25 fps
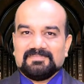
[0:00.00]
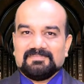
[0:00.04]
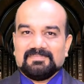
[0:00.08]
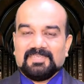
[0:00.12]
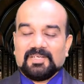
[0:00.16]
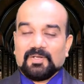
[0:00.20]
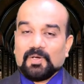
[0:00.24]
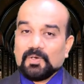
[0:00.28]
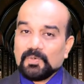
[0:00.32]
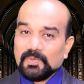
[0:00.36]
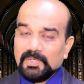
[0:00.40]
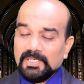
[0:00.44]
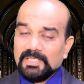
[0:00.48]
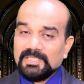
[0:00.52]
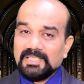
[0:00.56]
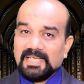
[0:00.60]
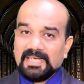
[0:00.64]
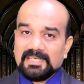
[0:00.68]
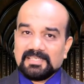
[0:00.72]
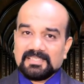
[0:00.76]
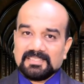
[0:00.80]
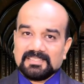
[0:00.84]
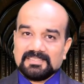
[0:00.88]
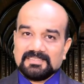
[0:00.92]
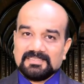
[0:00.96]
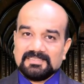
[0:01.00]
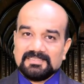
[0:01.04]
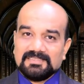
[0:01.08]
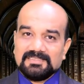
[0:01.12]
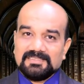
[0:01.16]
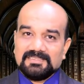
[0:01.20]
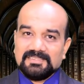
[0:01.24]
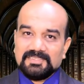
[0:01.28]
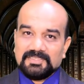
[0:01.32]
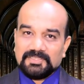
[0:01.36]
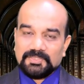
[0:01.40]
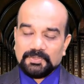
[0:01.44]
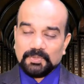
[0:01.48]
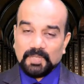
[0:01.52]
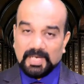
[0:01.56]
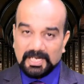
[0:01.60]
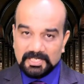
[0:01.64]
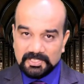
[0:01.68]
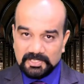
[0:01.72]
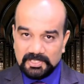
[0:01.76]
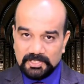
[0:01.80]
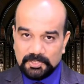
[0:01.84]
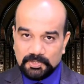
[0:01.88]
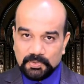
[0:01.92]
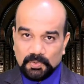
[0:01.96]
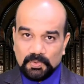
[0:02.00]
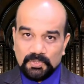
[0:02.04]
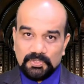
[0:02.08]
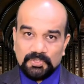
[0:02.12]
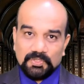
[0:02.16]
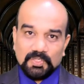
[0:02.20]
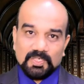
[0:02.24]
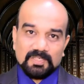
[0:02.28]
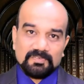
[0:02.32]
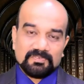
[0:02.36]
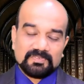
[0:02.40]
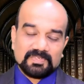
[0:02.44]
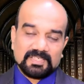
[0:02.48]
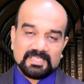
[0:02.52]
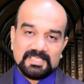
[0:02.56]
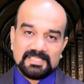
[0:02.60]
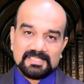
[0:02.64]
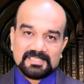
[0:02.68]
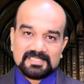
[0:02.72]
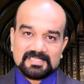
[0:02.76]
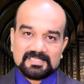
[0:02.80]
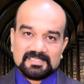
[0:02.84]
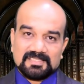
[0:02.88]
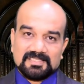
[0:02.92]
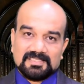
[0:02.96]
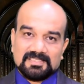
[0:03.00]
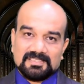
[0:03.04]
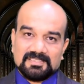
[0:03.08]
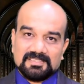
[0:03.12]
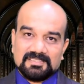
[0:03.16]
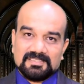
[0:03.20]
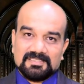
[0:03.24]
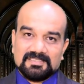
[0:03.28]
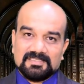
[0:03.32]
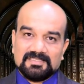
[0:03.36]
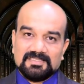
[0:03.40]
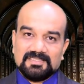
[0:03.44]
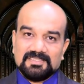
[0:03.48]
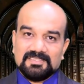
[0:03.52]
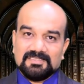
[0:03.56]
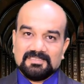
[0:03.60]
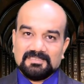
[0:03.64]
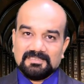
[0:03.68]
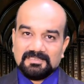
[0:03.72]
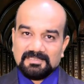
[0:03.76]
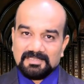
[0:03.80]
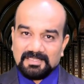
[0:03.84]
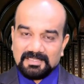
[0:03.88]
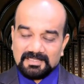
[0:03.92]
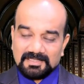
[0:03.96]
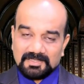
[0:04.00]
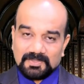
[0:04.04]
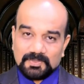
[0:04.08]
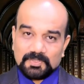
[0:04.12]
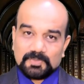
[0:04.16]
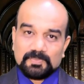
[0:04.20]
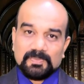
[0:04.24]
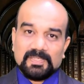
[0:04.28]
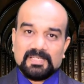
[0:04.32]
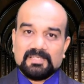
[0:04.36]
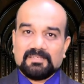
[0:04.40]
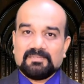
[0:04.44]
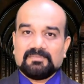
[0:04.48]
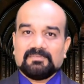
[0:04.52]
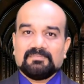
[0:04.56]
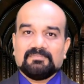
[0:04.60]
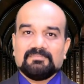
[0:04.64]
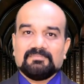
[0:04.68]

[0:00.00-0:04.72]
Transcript: And not only that, you actually show your friends to smell.